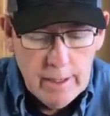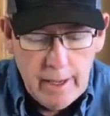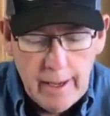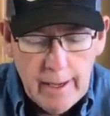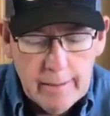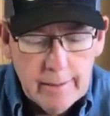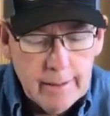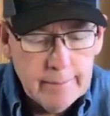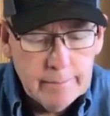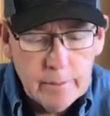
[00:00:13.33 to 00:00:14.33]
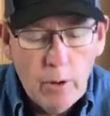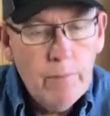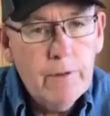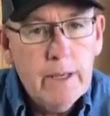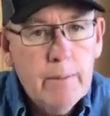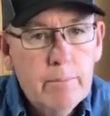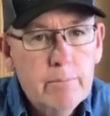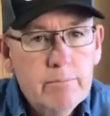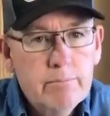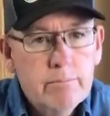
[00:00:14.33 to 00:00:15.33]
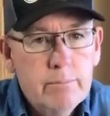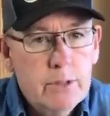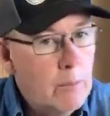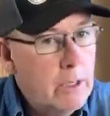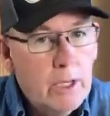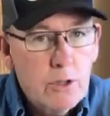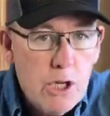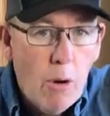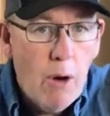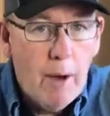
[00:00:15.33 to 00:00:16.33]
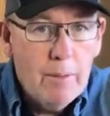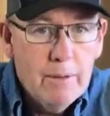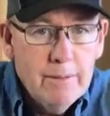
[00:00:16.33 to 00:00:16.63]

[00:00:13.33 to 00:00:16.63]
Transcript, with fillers: and uh, hopefully somebody will show up.